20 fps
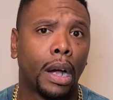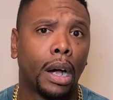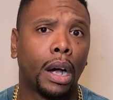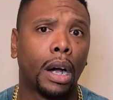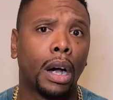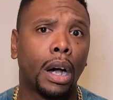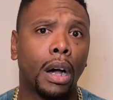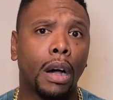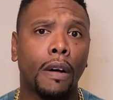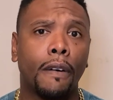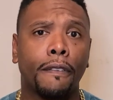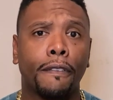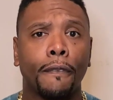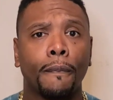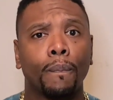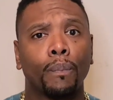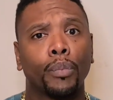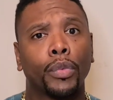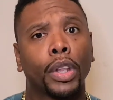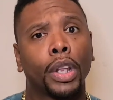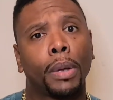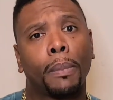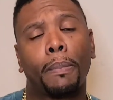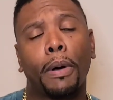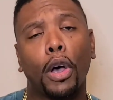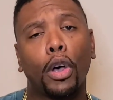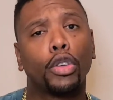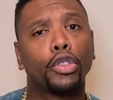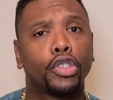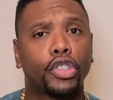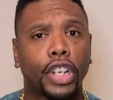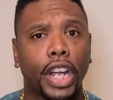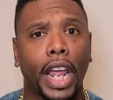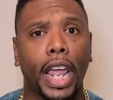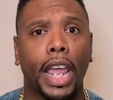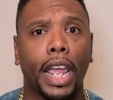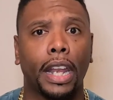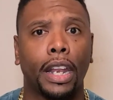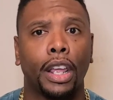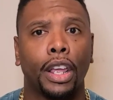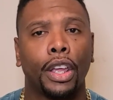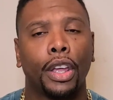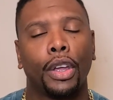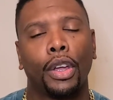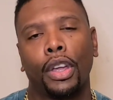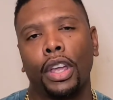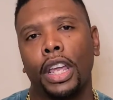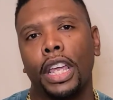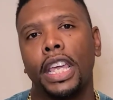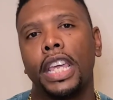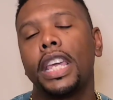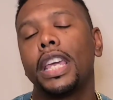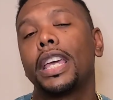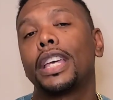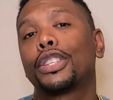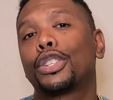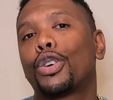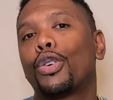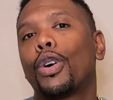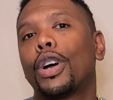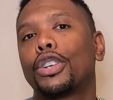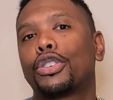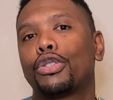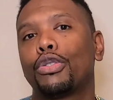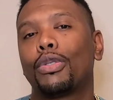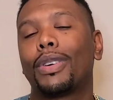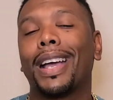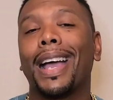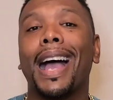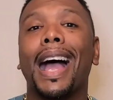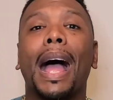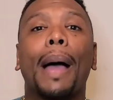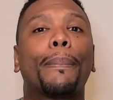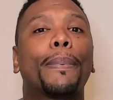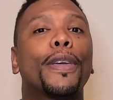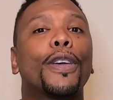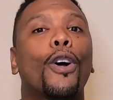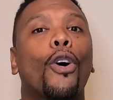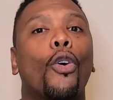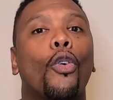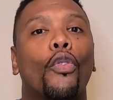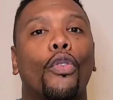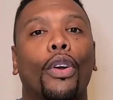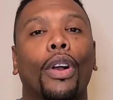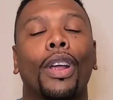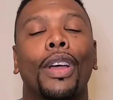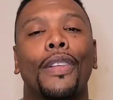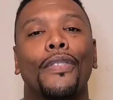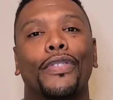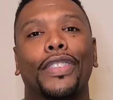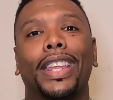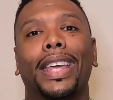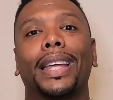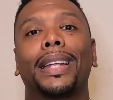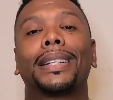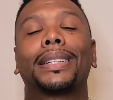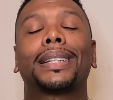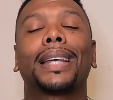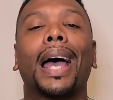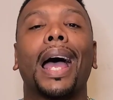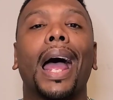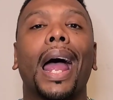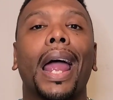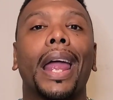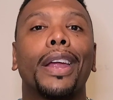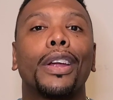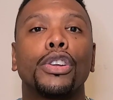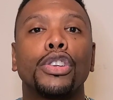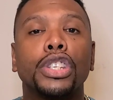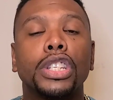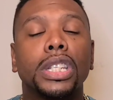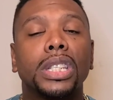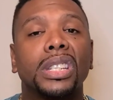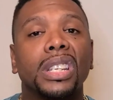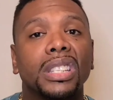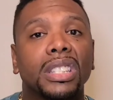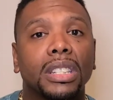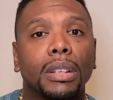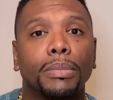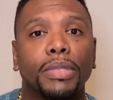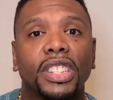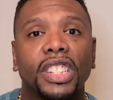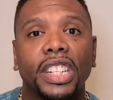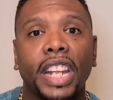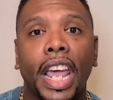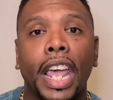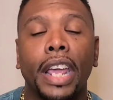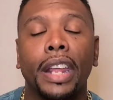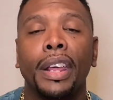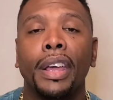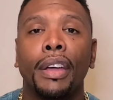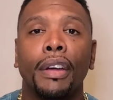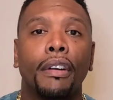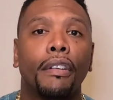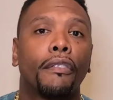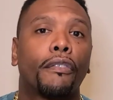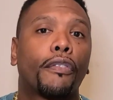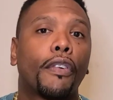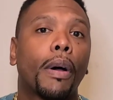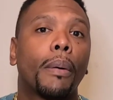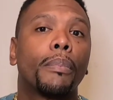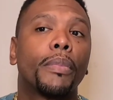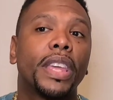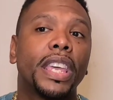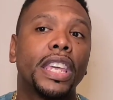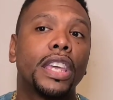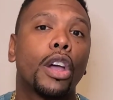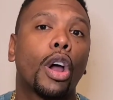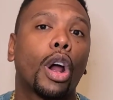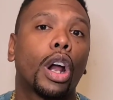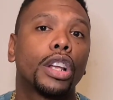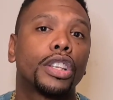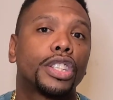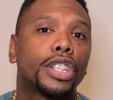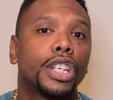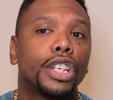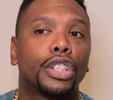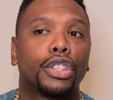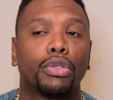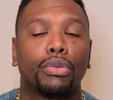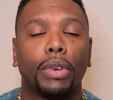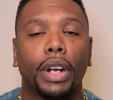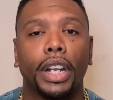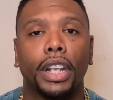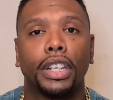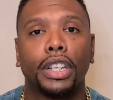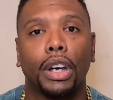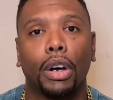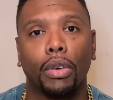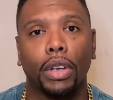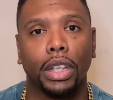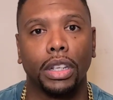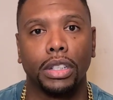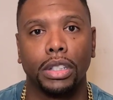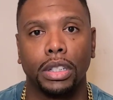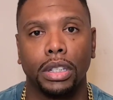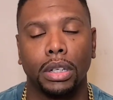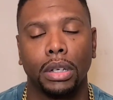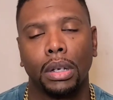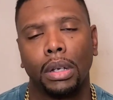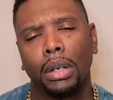of Pulsechain? He is going to copy over the entire system state from ERC20 tokens.